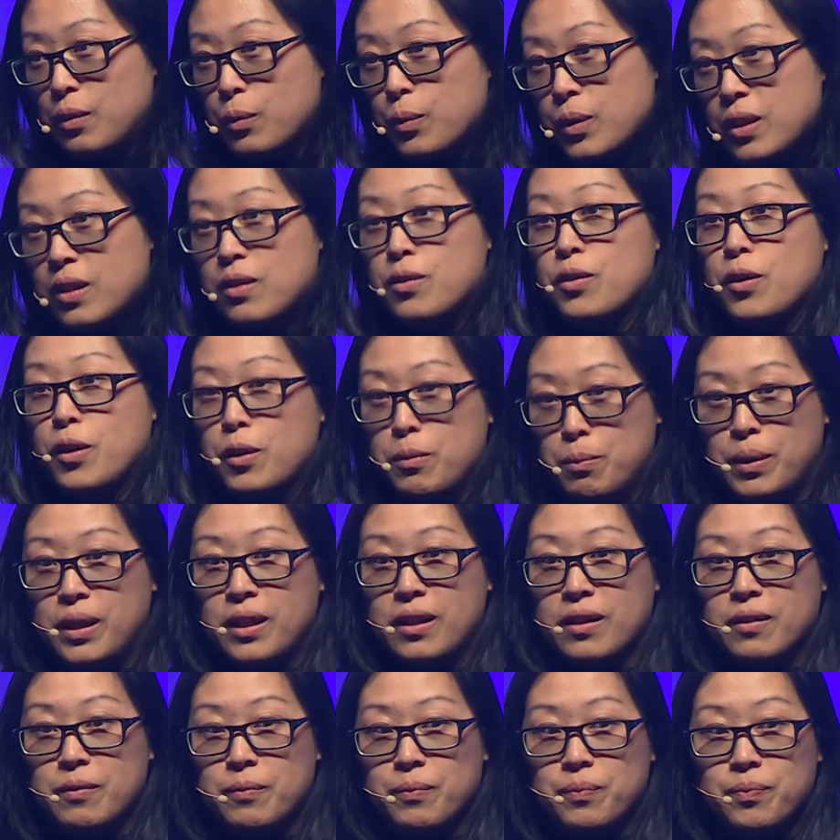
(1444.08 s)
within your own
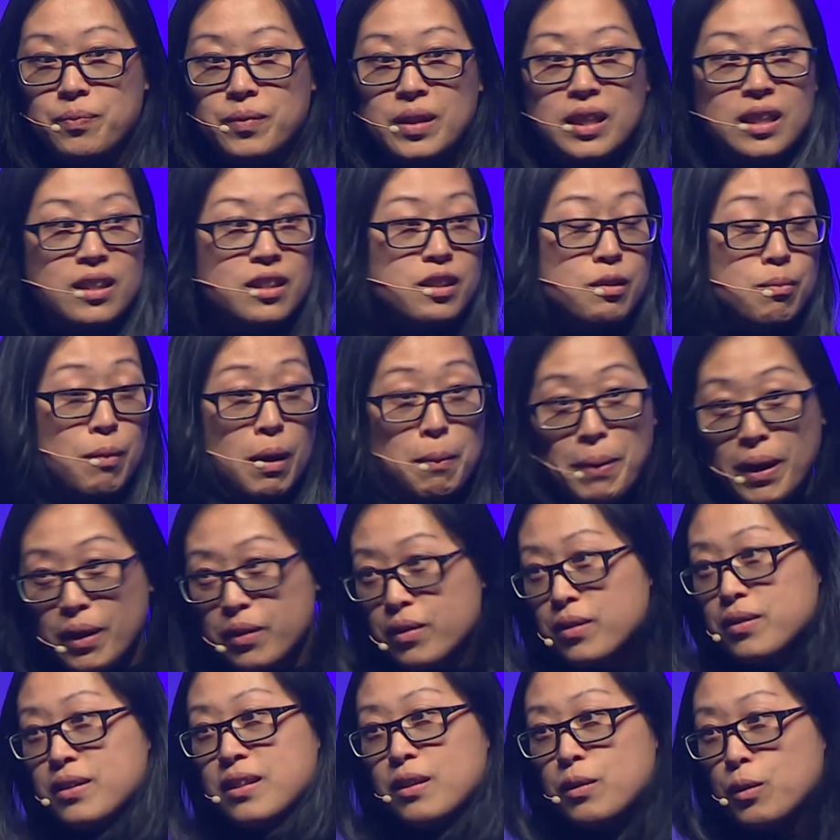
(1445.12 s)
peer. So my
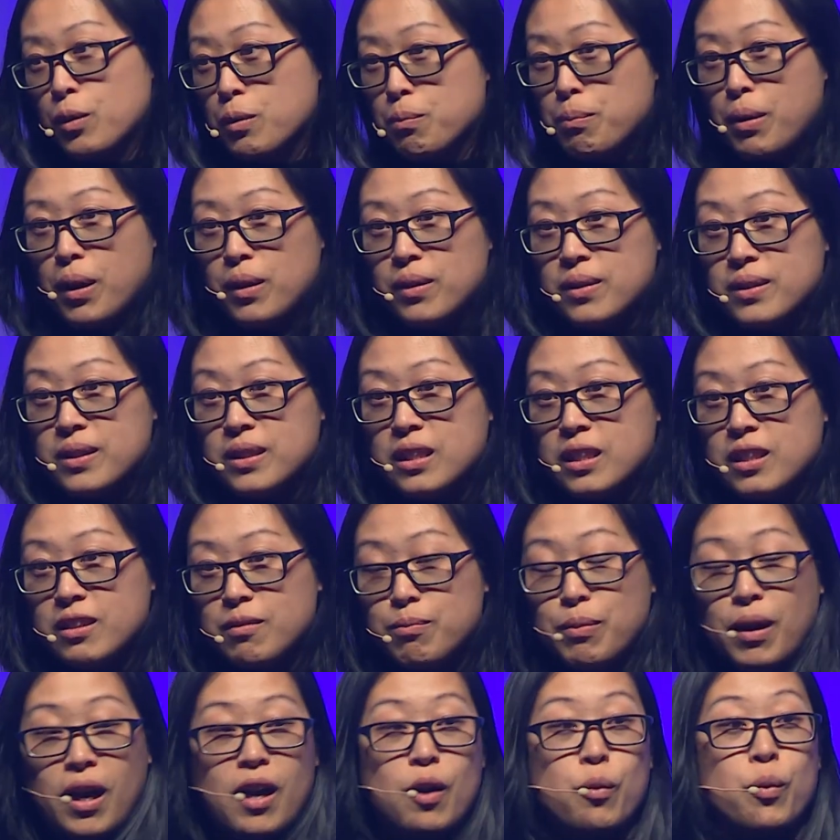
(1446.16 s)
background is in law and policy,
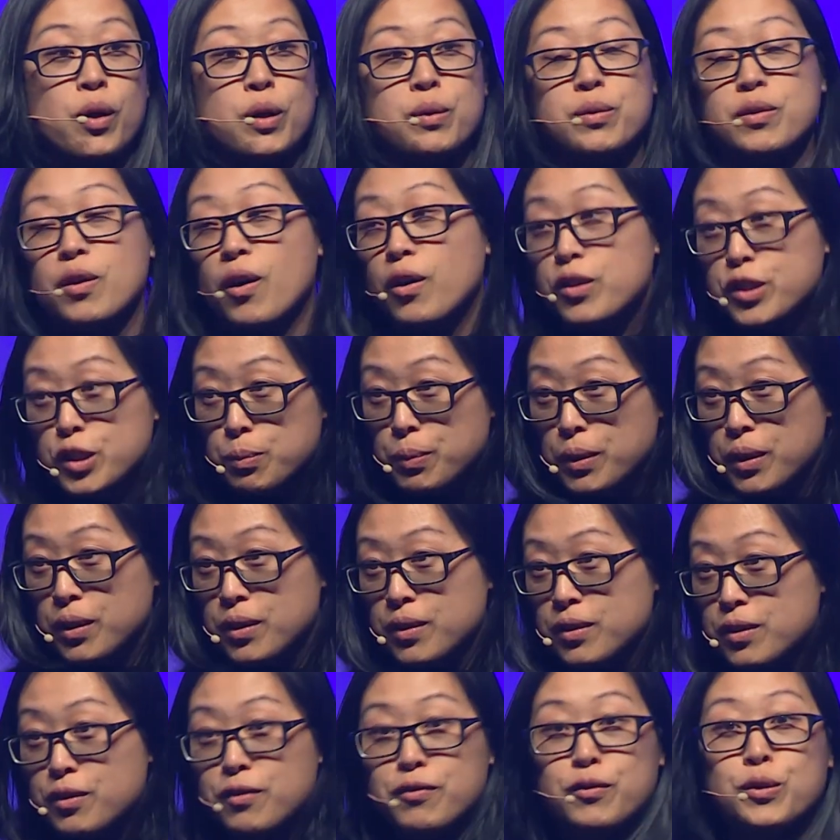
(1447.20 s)
but I work with
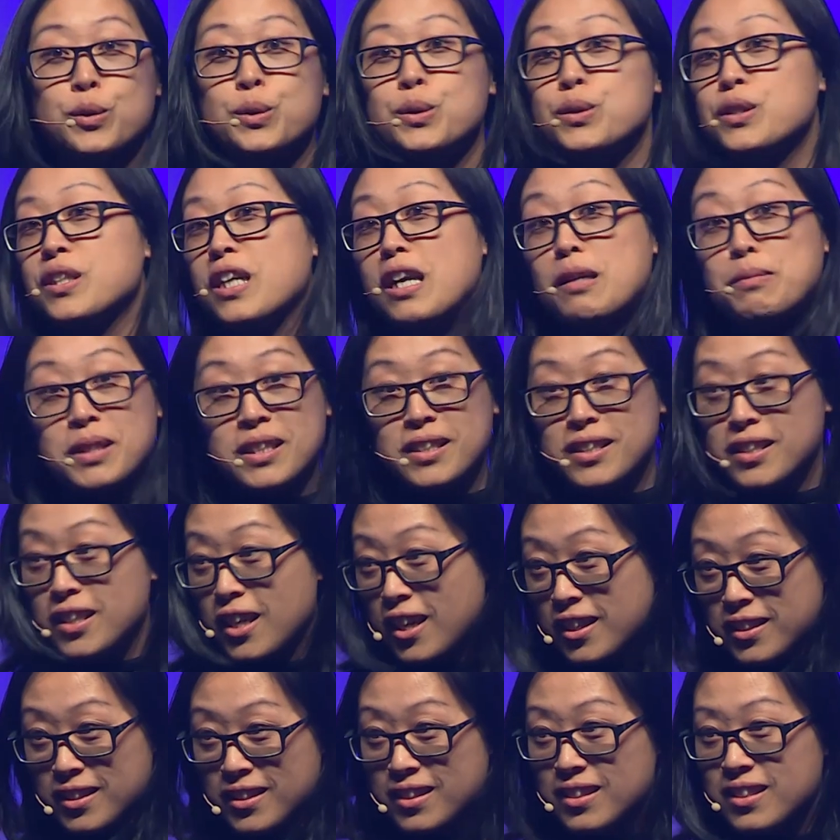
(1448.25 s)
entrepreneurs of all shapes and
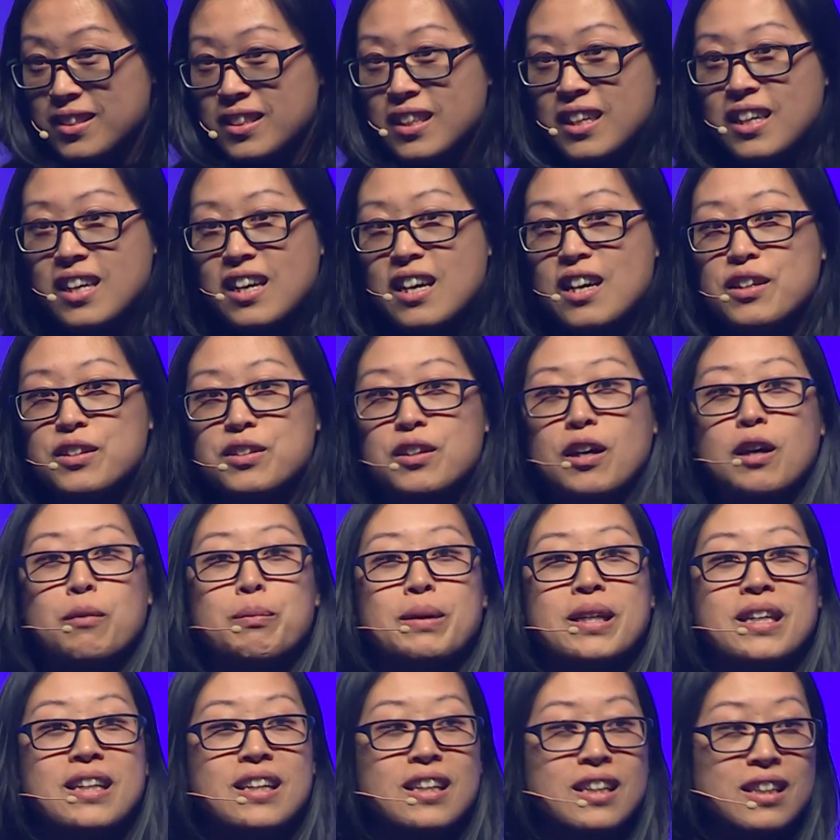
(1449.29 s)
sizes. So I'll
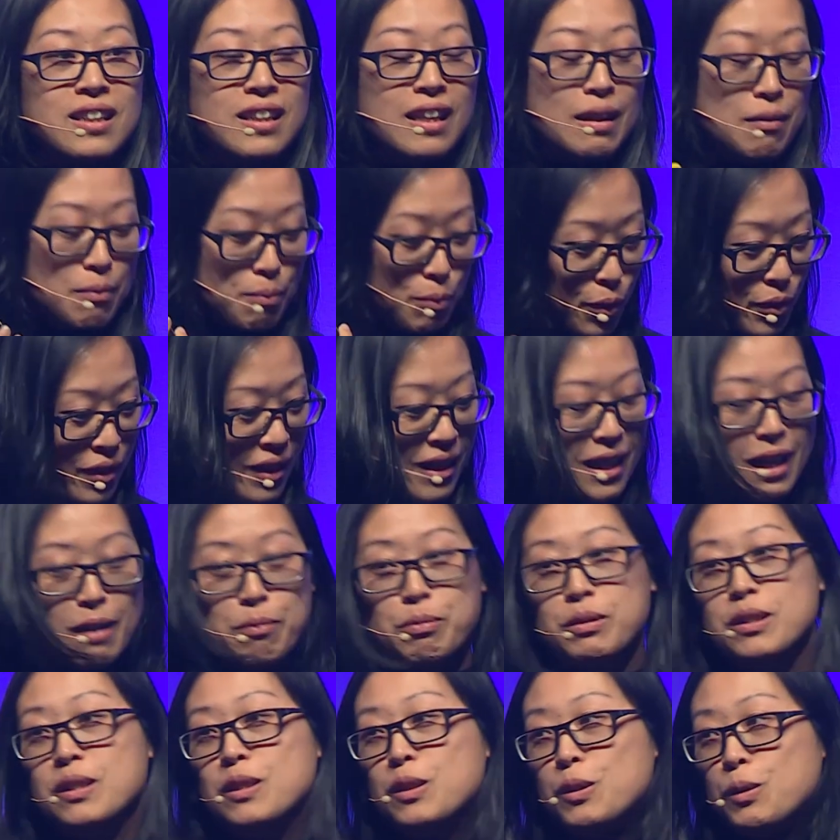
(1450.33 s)
be more than
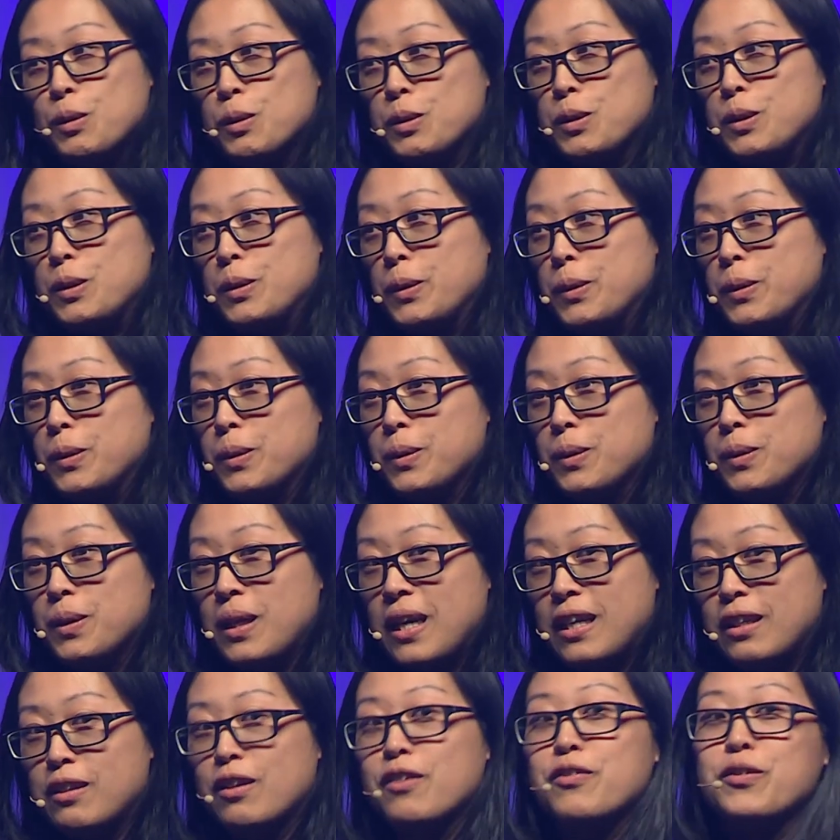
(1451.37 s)
happy to talk to you all
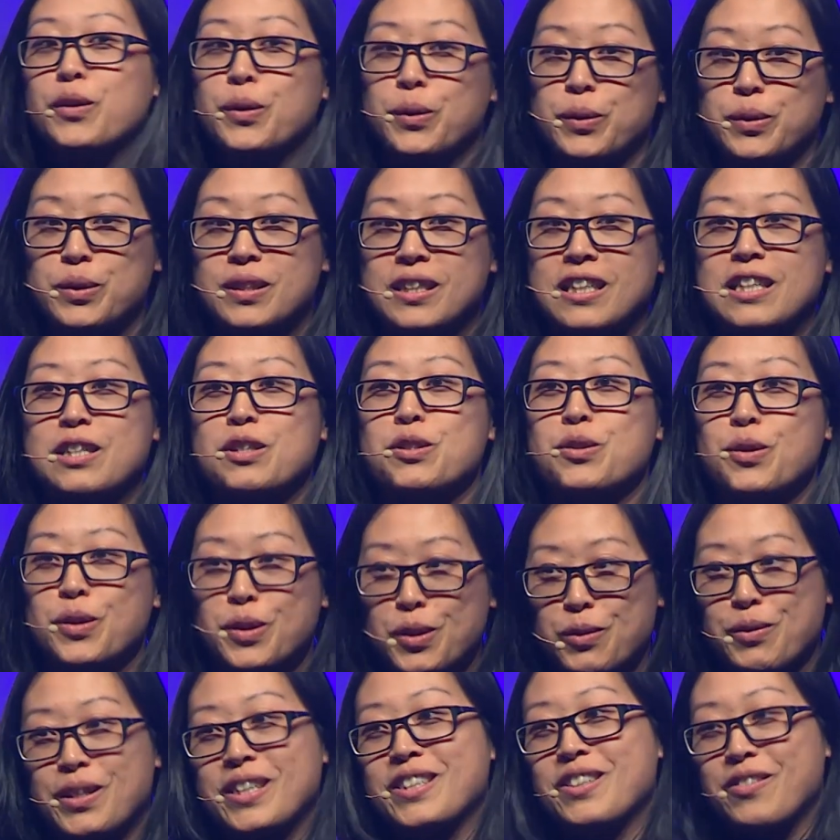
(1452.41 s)
and, of course, enjoy
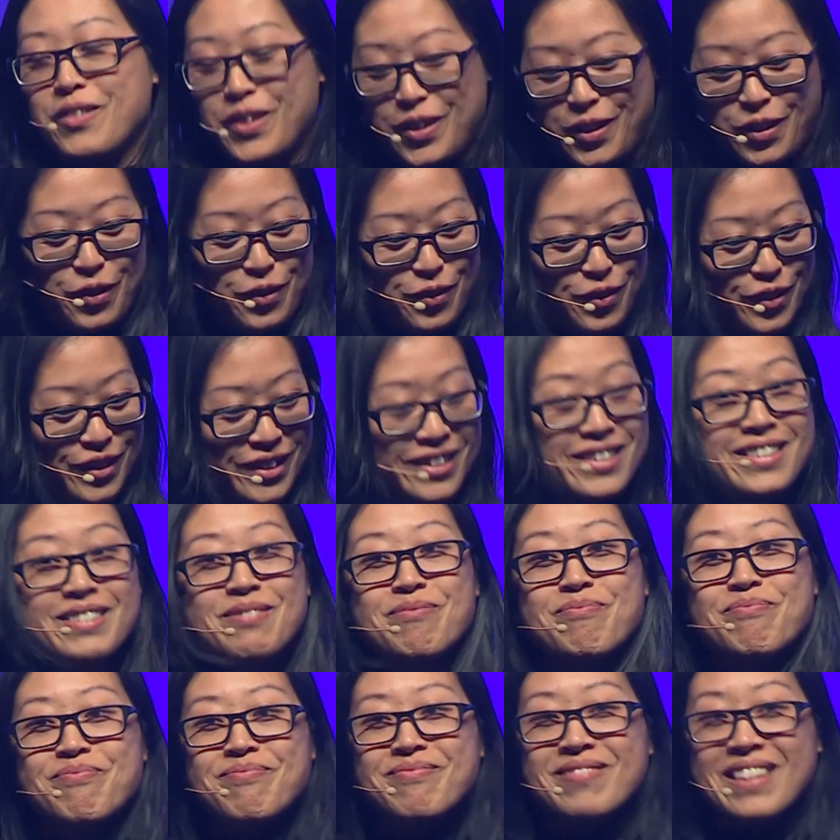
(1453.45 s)
the rest of the conference.
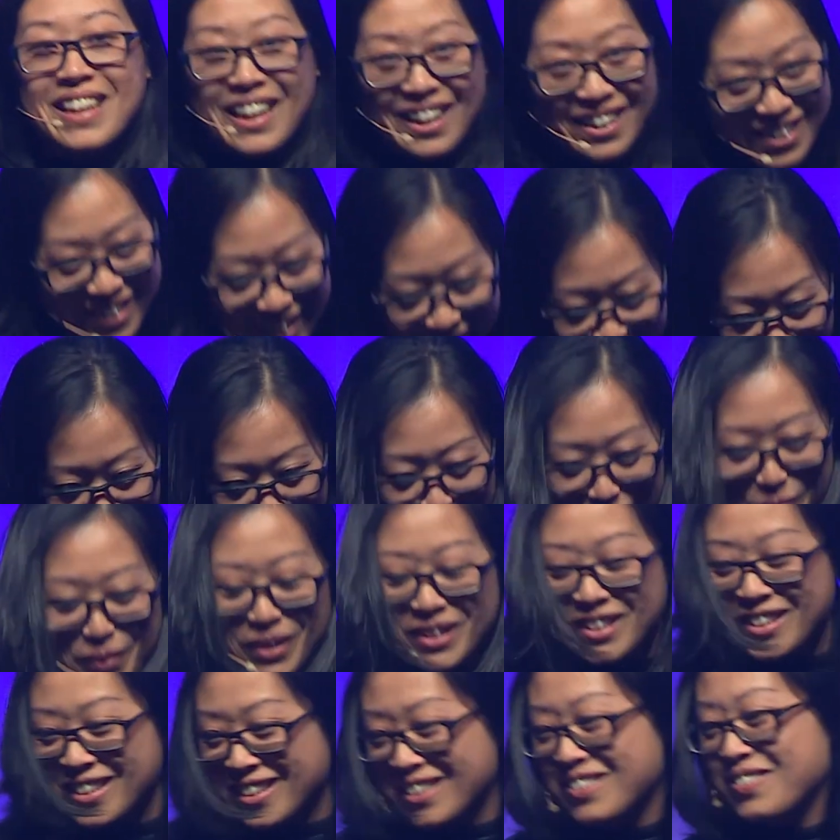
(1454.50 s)
Okay, thank you very
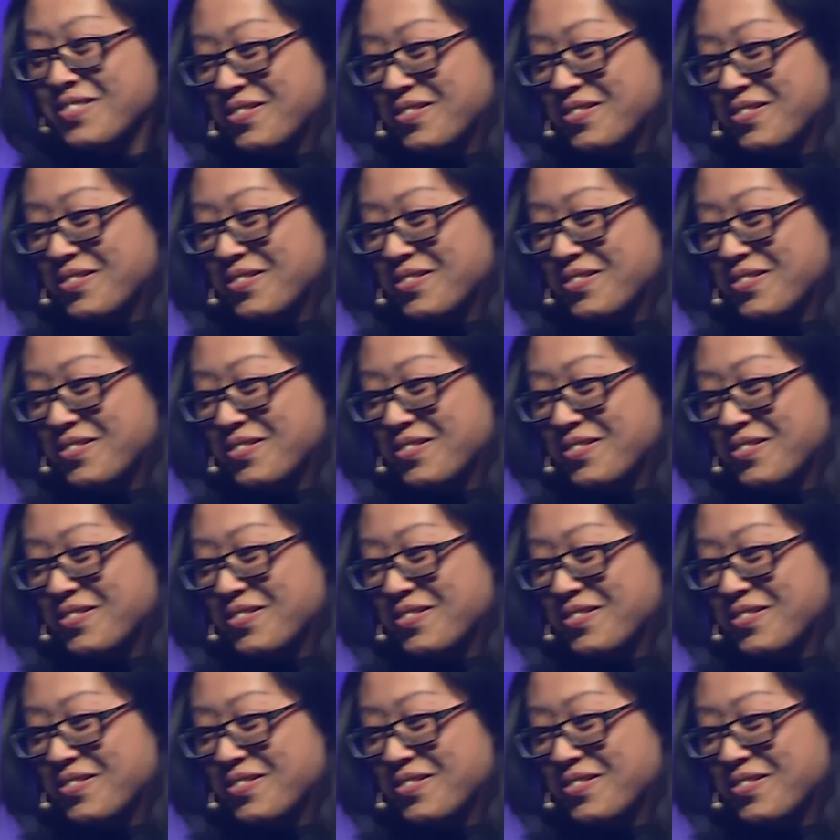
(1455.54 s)
much.